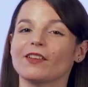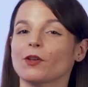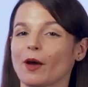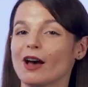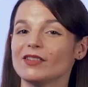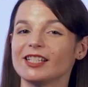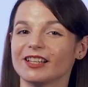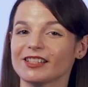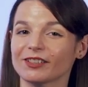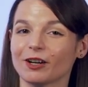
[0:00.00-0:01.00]
if you haven't
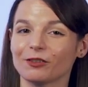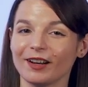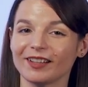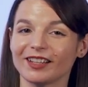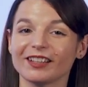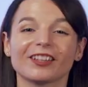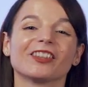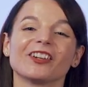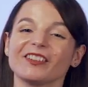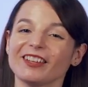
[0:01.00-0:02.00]
done so already,
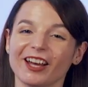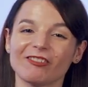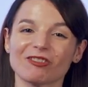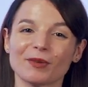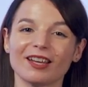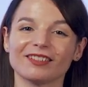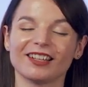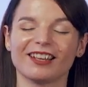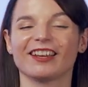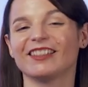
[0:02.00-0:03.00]
learn the alphabet.
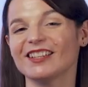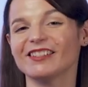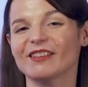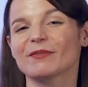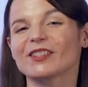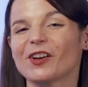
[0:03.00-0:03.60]
And this tip is